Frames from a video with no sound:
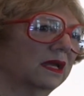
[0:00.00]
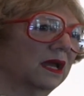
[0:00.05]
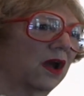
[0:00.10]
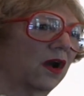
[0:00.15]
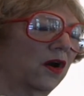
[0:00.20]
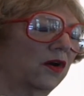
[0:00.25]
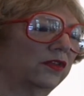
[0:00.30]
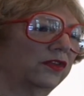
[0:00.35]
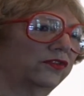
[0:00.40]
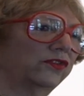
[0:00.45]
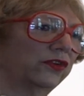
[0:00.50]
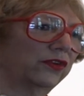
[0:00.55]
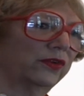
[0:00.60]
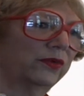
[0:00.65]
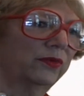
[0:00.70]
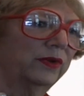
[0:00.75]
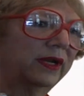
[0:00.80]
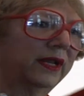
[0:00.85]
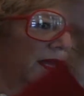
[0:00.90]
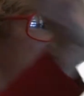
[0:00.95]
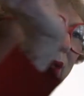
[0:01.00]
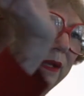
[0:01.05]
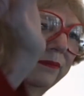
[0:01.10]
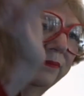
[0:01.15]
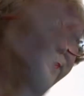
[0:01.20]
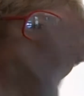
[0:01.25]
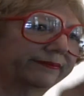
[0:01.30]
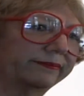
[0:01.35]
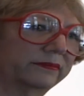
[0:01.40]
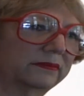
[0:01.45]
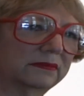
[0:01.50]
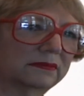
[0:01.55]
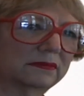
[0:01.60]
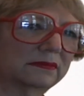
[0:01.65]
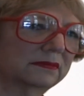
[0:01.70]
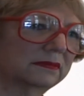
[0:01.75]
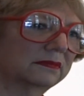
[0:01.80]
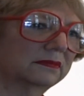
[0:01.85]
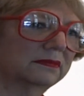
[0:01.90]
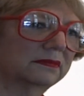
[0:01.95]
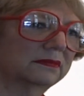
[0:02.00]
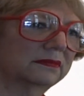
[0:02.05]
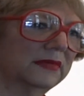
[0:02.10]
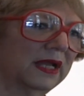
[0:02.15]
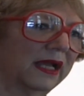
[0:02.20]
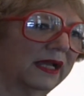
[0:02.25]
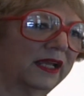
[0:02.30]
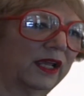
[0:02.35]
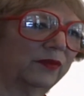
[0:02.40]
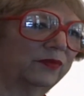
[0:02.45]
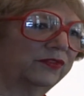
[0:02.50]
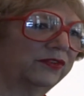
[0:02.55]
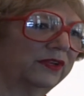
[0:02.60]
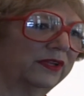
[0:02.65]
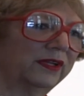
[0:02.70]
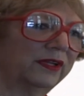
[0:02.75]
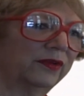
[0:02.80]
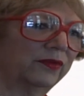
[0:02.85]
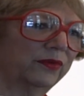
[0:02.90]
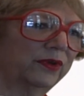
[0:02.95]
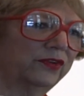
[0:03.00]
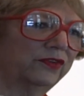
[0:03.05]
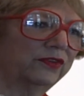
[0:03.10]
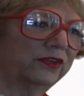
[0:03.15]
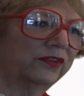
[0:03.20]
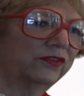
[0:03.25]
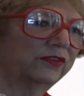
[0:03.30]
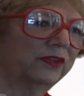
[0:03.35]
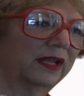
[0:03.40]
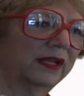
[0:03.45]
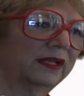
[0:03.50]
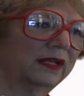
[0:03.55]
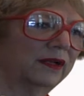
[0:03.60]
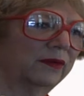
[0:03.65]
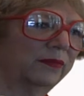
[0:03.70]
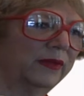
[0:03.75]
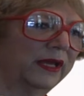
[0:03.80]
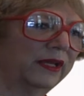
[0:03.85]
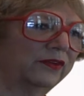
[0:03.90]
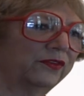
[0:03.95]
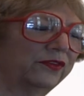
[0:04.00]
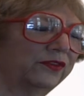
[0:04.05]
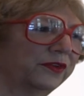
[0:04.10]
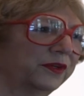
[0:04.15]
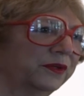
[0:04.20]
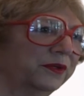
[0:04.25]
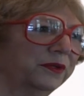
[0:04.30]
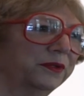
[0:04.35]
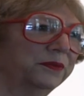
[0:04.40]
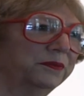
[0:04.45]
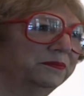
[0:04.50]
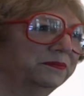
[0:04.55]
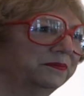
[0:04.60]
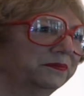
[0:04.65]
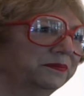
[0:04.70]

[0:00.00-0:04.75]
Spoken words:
All the children went out. I kept sitting at recess in that little mountain school.